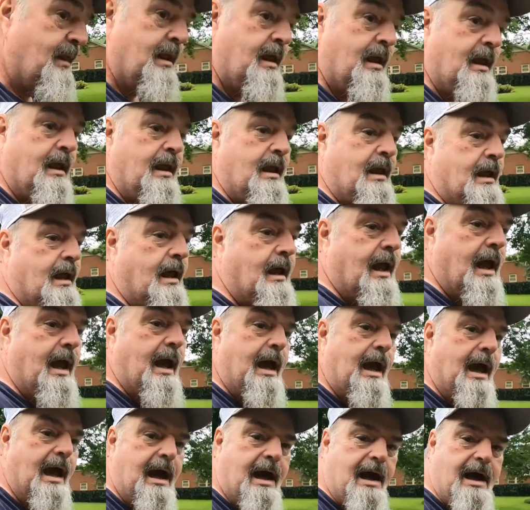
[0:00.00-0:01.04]
Way back.
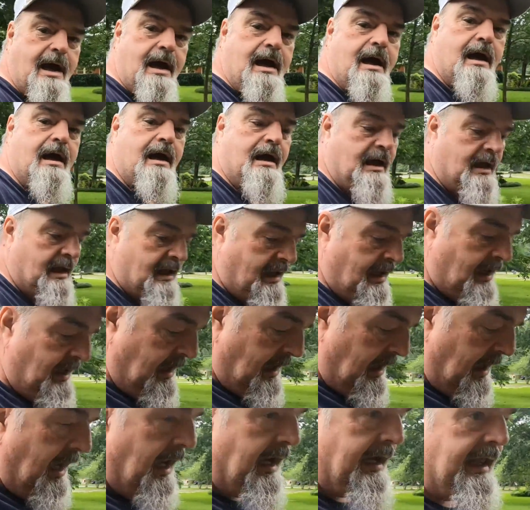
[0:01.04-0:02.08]
Yeah.
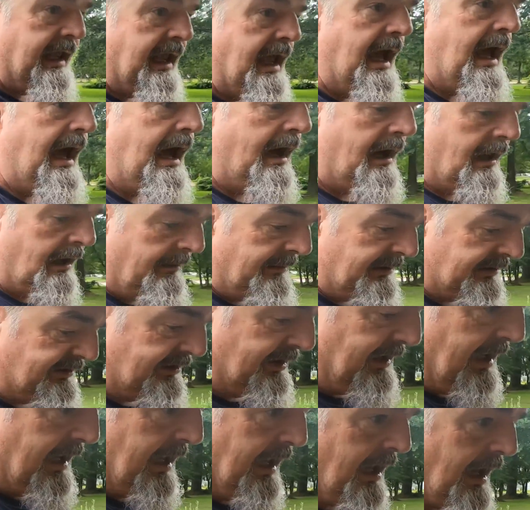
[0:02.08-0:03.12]
Anyhow, let me
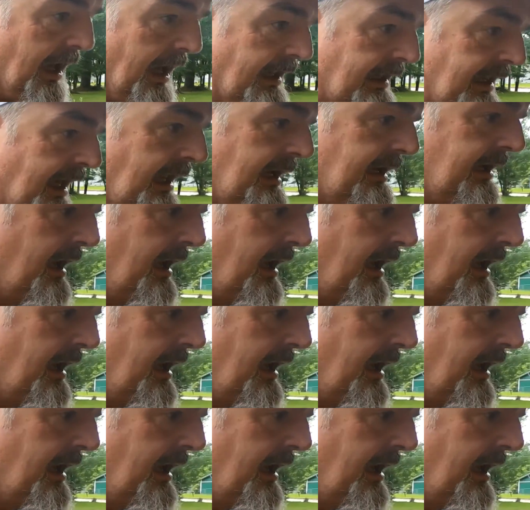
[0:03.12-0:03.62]
see. I got